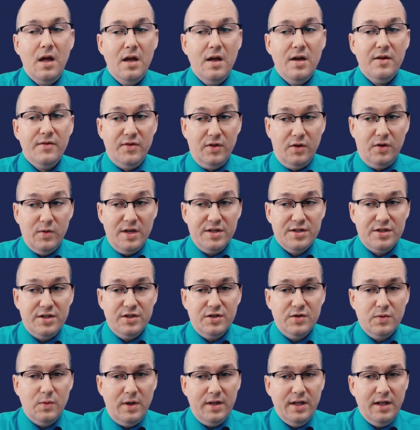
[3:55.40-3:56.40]
For question
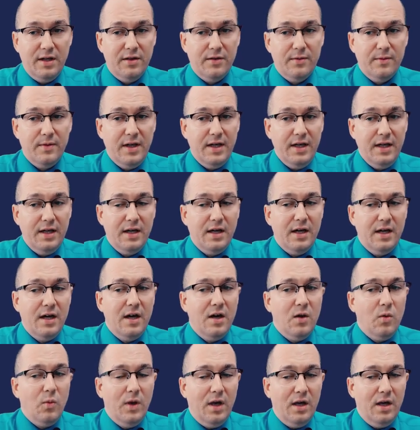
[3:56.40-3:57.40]
23,
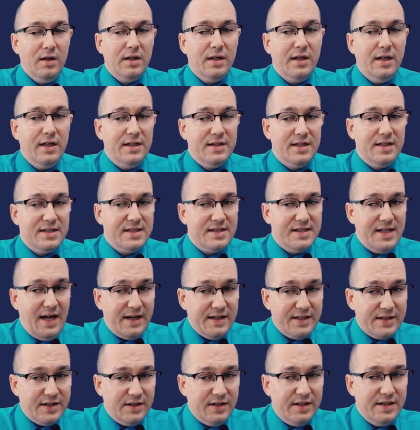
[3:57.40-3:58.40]
well, the
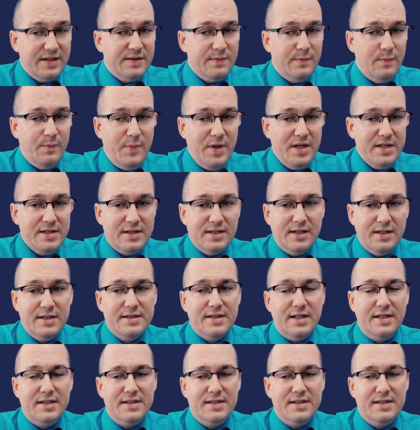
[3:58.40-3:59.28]
sector is business and